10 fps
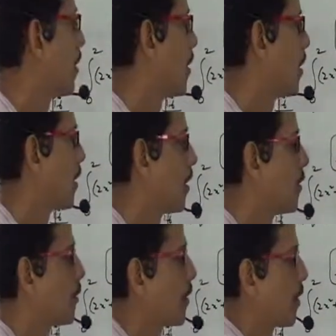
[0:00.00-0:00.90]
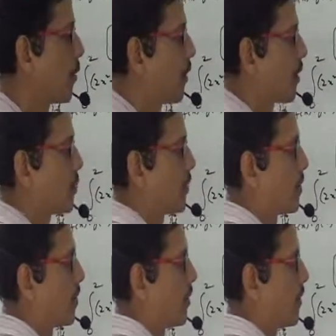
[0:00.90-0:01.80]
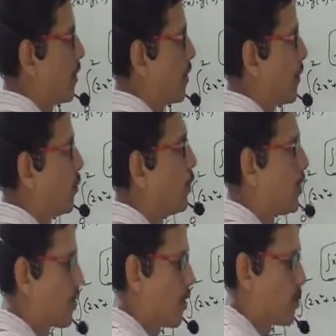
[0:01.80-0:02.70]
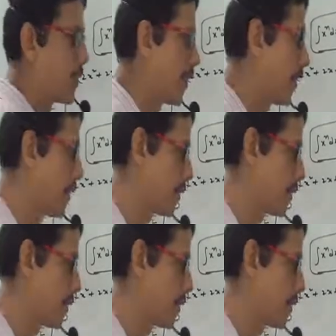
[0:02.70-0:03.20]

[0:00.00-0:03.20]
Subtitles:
you can have to express it, the units also at the